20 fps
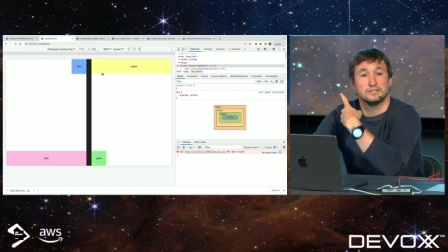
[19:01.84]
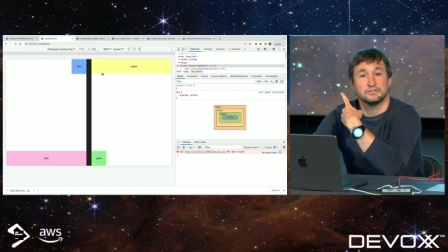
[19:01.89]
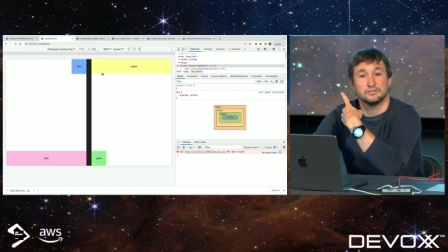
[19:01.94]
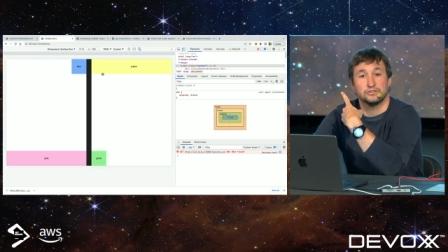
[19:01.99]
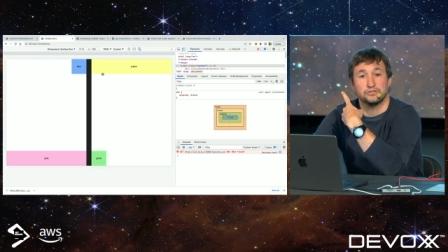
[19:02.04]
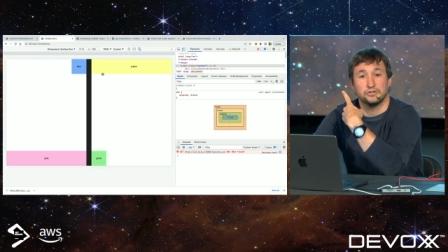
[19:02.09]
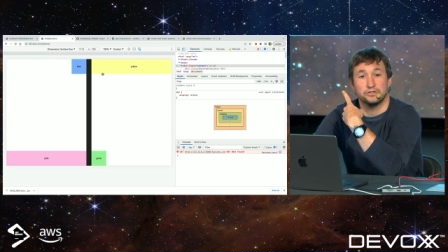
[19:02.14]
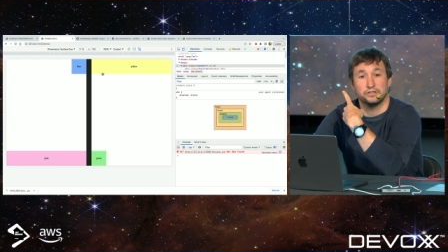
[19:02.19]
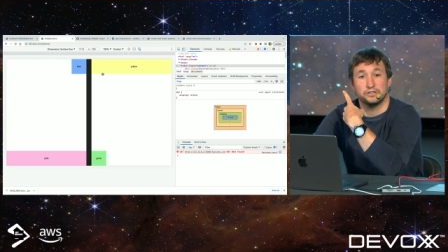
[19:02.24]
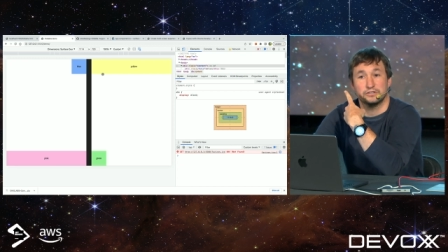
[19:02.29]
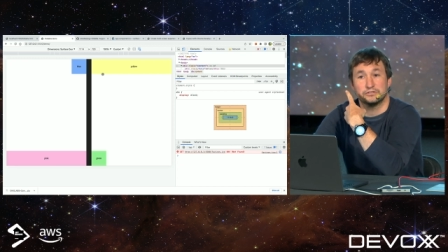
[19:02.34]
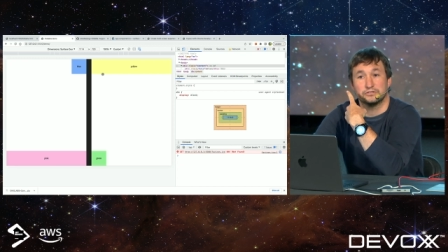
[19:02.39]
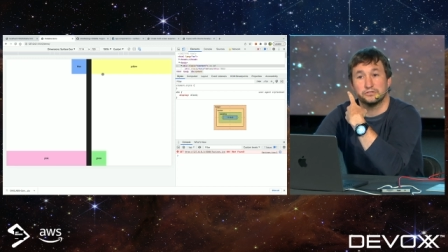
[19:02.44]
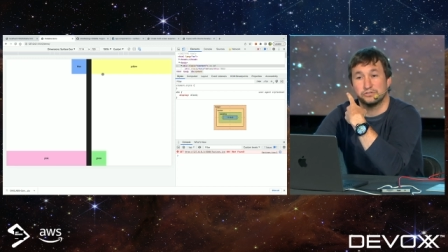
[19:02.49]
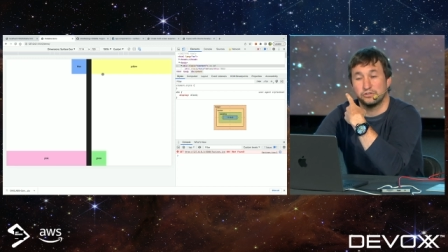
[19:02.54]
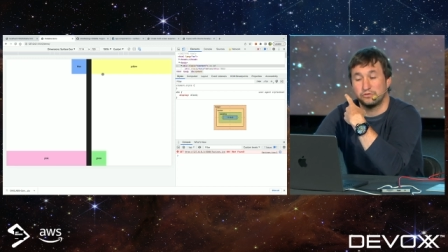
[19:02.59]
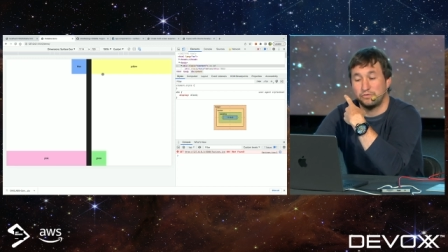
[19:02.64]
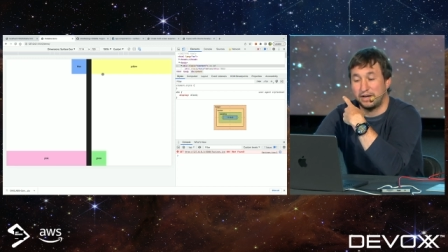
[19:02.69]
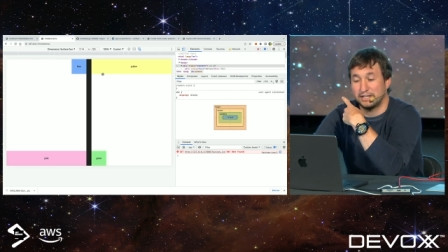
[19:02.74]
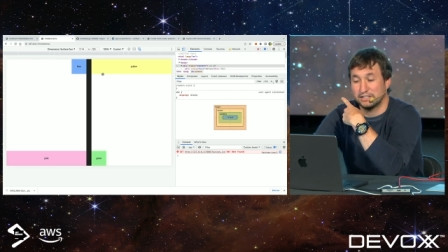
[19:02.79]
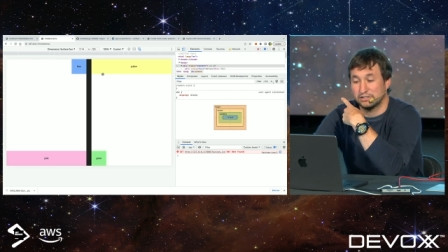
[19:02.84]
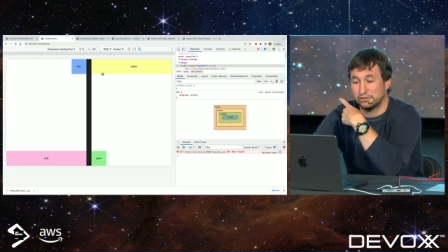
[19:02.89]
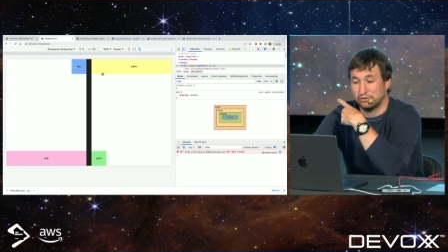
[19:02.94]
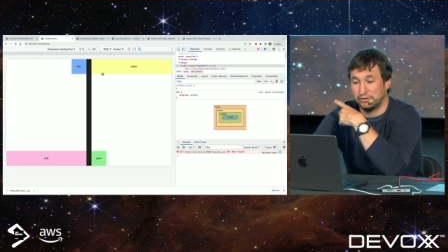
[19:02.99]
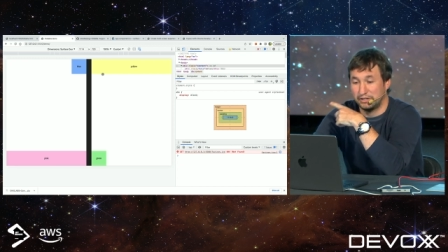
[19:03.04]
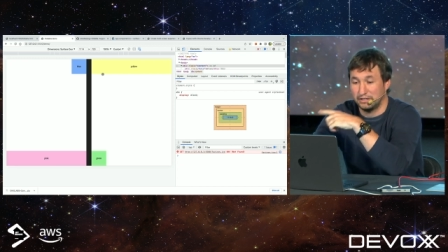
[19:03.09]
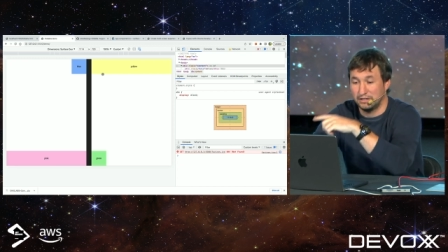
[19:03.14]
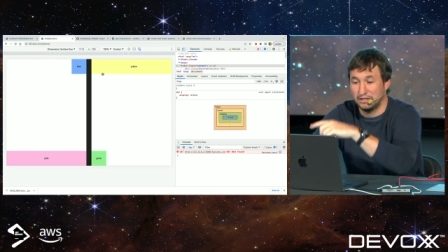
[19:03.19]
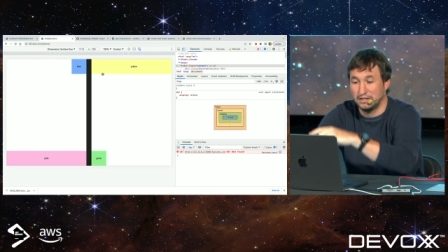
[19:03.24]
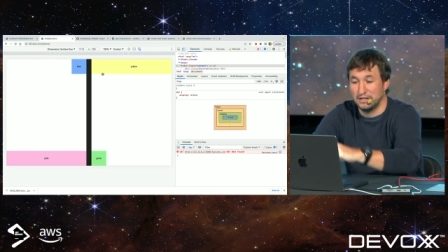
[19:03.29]
to the to the right
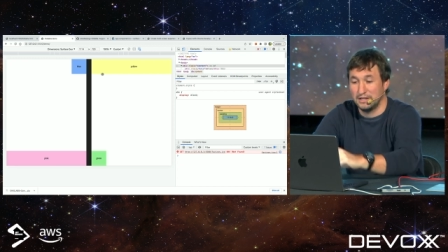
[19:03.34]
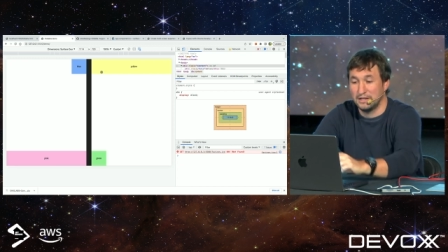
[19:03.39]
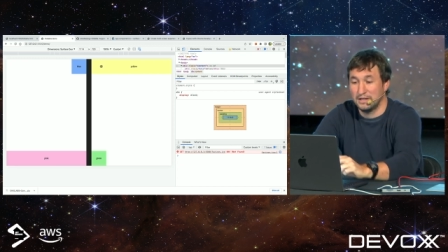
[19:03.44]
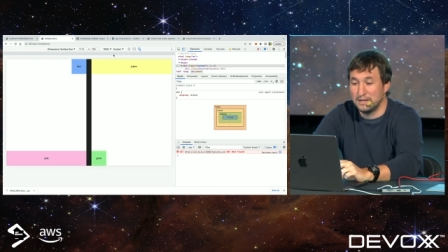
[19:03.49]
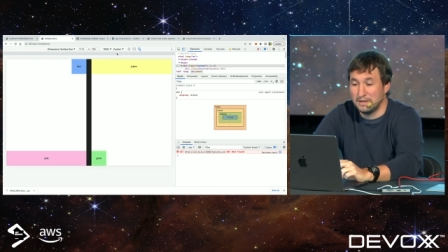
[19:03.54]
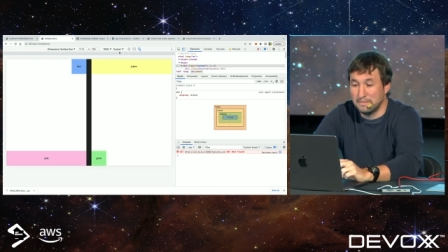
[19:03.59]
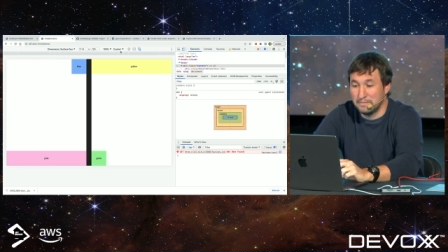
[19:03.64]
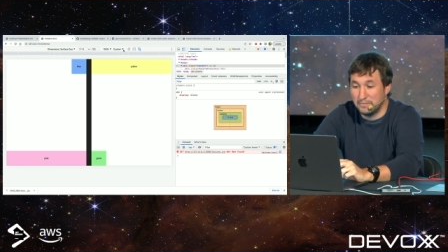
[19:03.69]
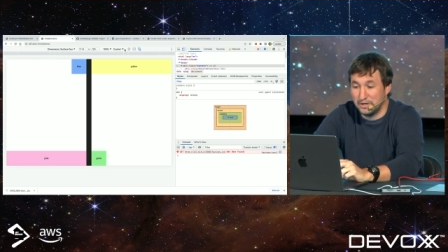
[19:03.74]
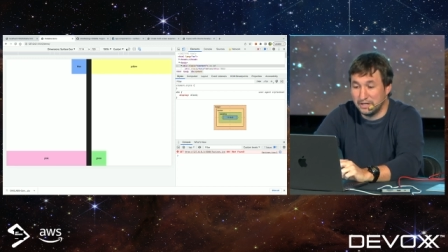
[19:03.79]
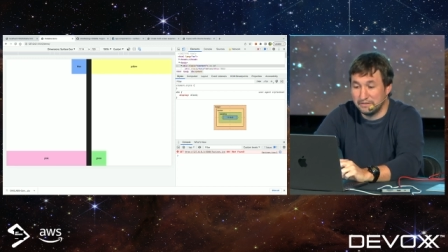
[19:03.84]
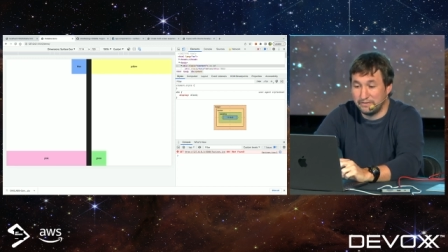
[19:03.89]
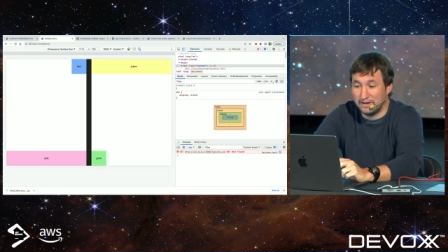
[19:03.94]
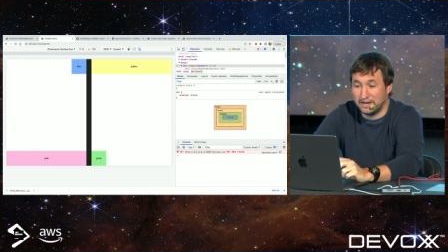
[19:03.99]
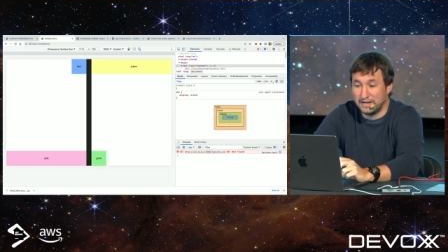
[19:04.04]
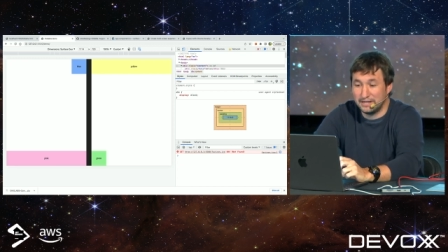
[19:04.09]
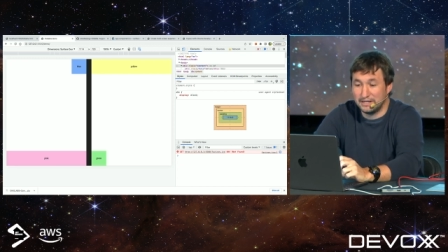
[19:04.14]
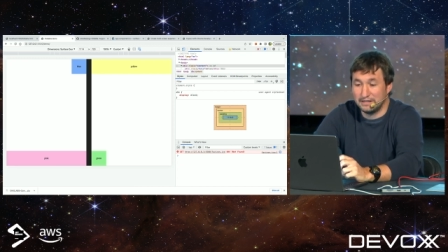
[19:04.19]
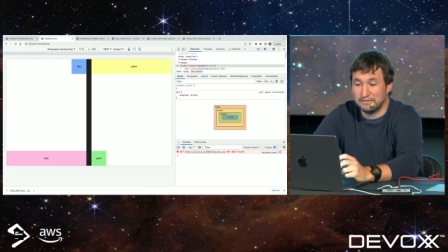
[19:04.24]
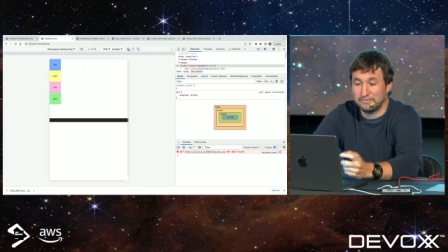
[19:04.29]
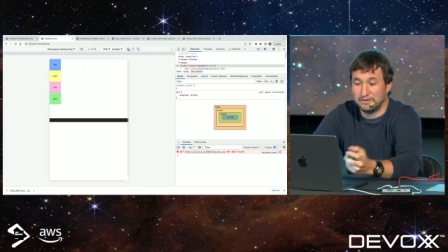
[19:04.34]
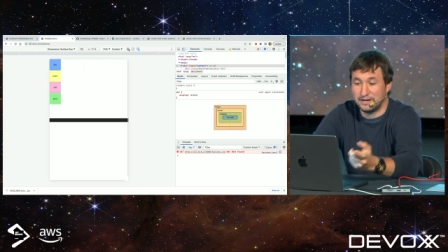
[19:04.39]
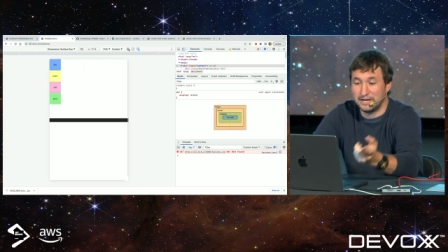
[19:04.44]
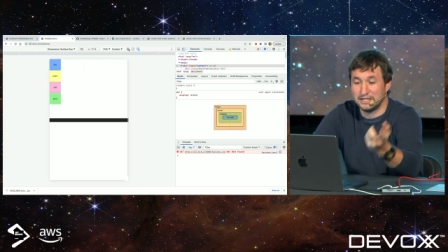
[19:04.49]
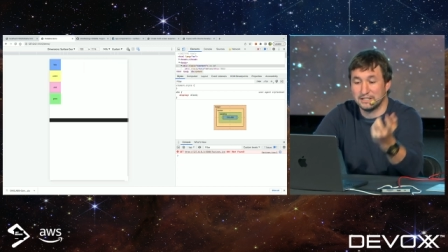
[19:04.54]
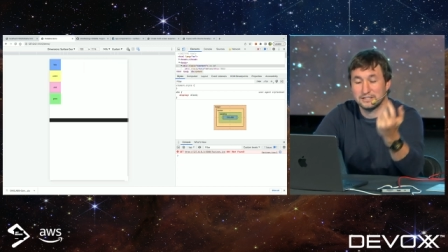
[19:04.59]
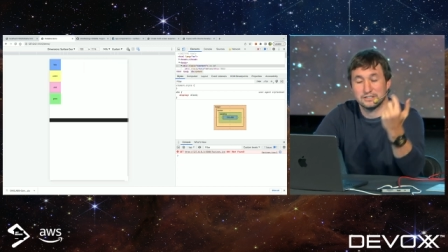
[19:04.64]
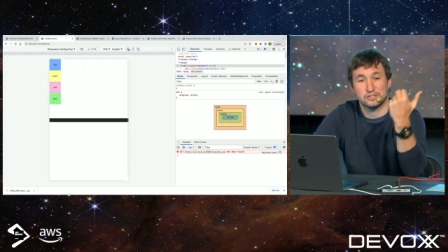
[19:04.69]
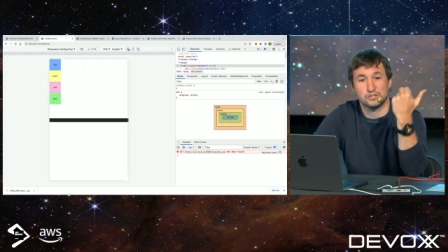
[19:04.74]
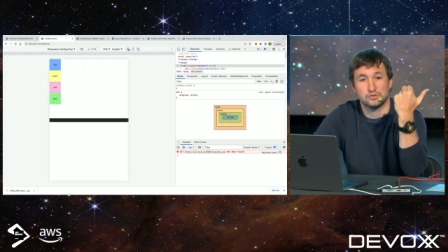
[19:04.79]
screen. But if I, if
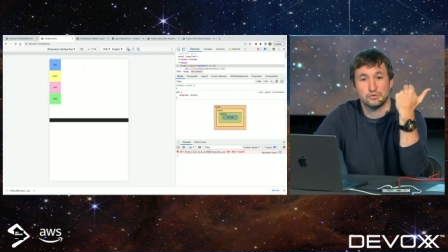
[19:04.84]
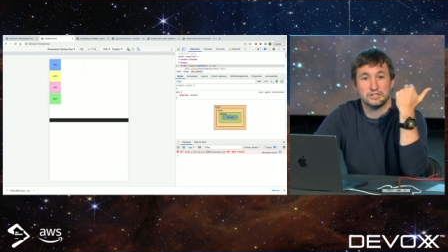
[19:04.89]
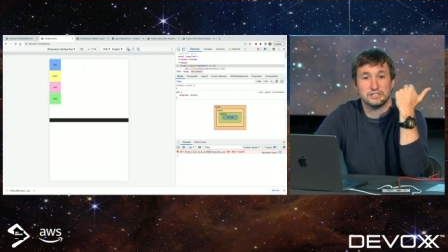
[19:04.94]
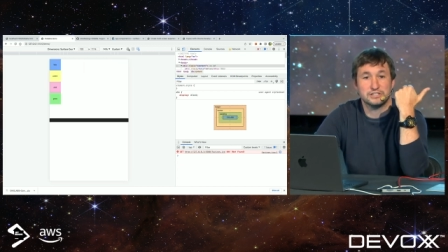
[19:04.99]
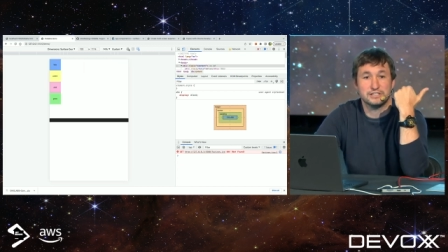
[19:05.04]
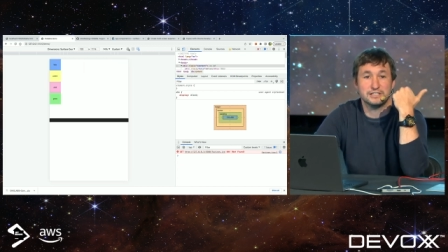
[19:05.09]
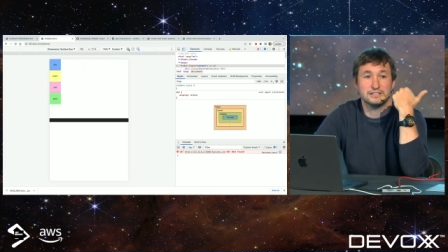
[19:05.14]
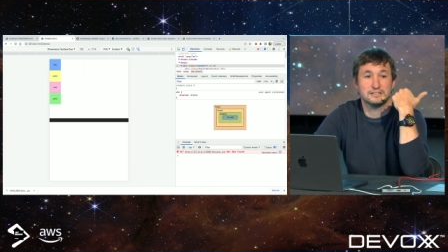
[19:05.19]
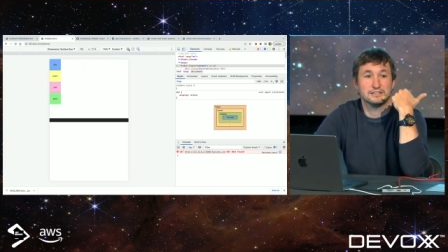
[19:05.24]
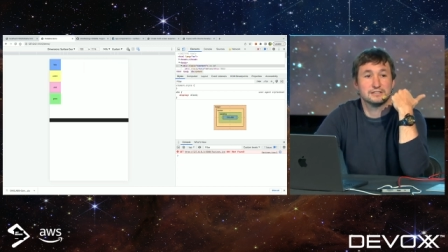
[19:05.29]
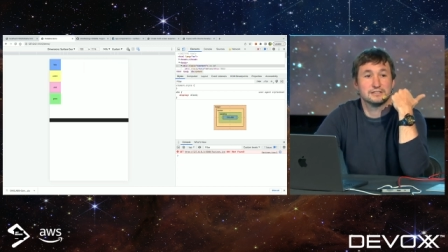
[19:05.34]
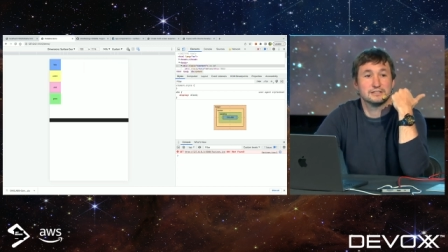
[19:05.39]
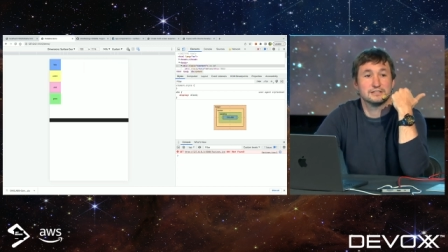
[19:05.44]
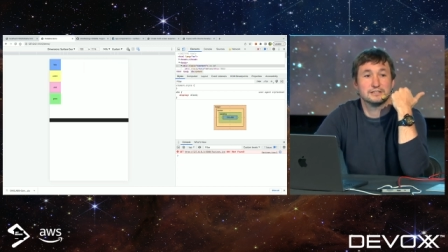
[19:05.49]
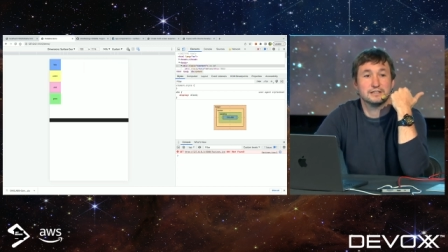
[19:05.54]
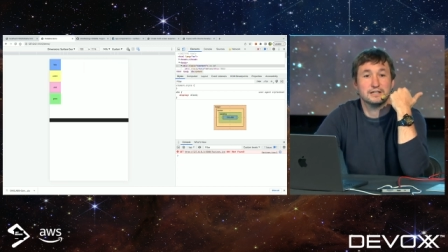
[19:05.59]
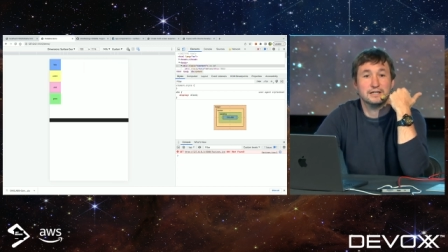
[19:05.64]
I switch it,